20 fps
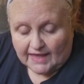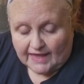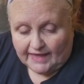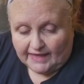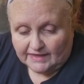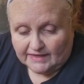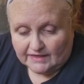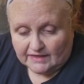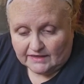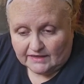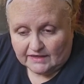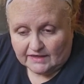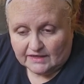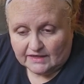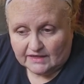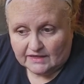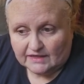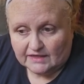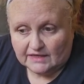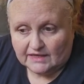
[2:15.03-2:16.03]
And
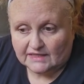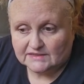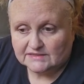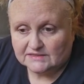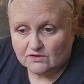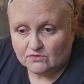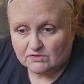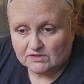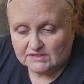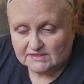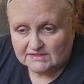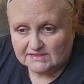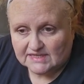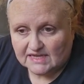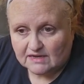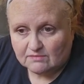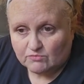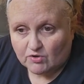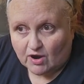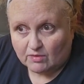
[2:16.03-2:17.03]
it's going to
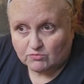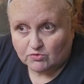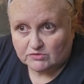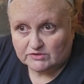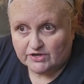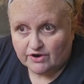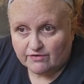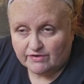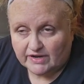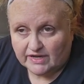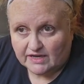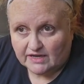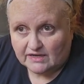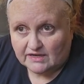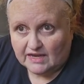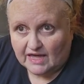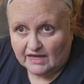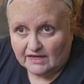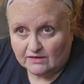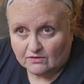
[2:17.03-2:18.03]
simmer. I'm going to turn
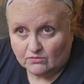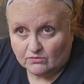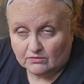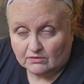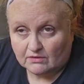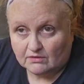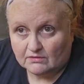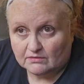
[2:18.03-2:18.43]
it down